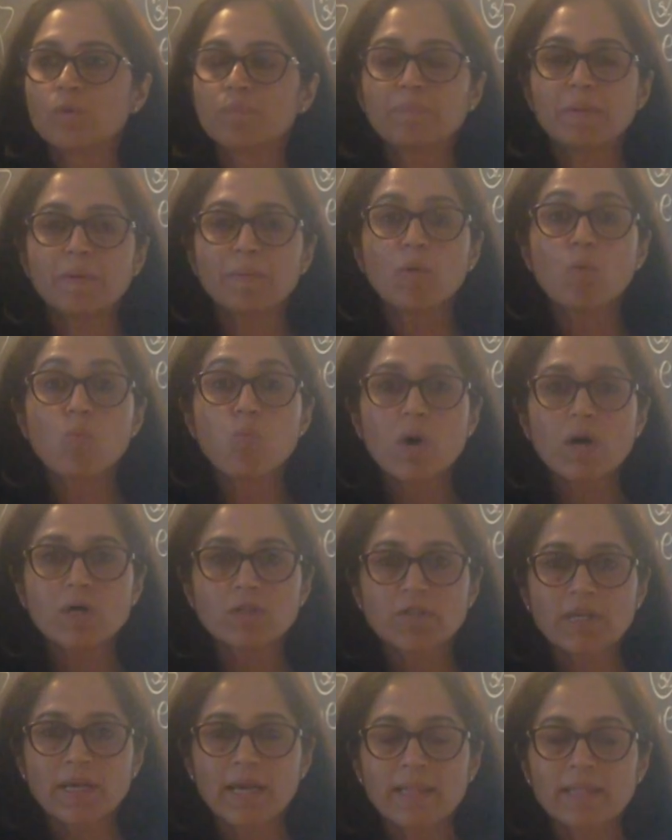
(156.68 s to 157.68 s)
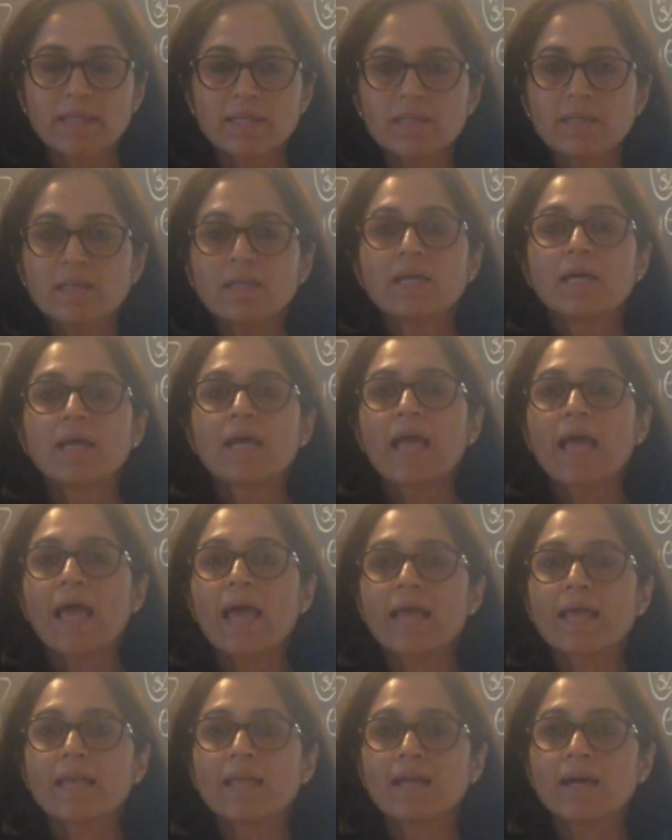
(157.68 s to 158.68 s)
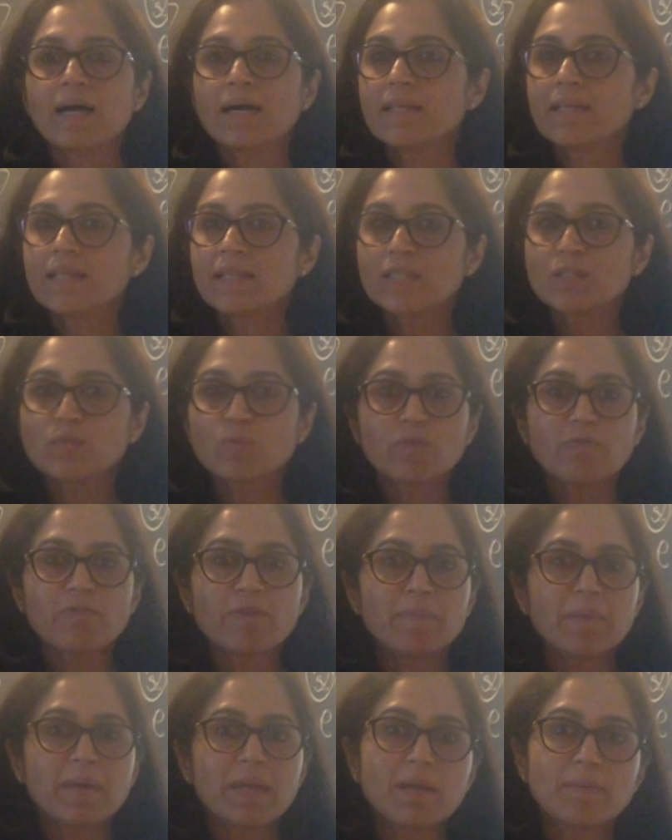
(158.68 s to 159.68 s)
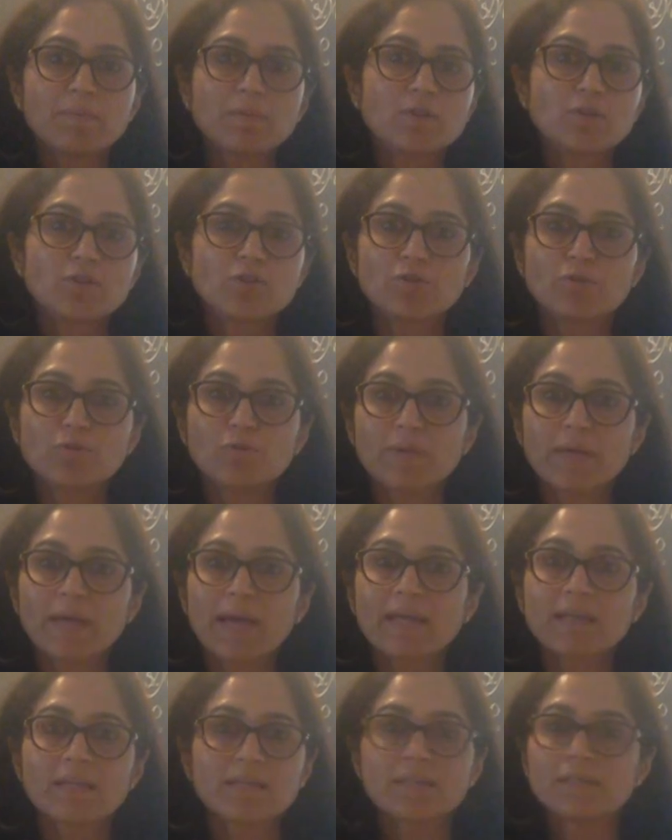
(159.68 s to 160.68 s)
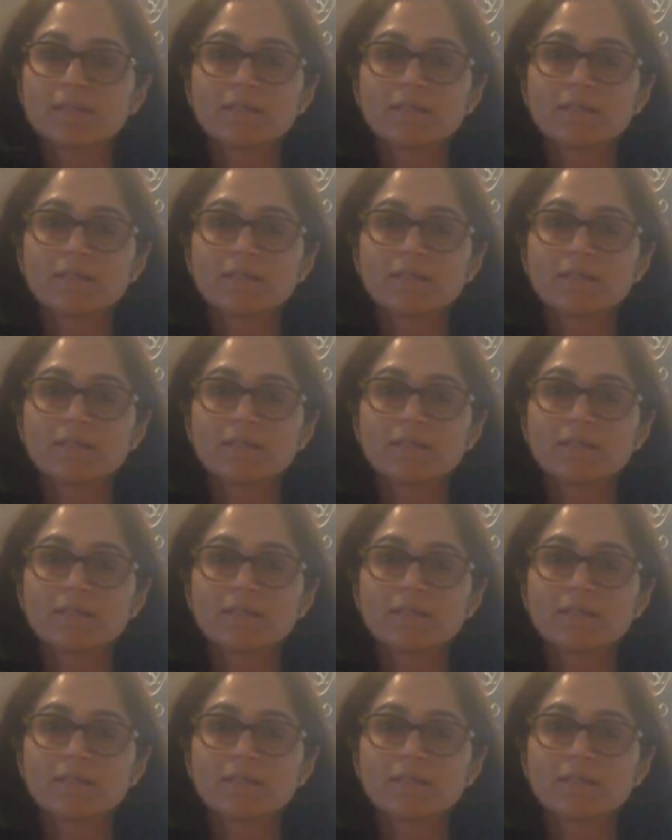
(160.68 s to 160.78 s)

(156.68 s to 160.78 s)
People work together, and I think that's what we've been able to get.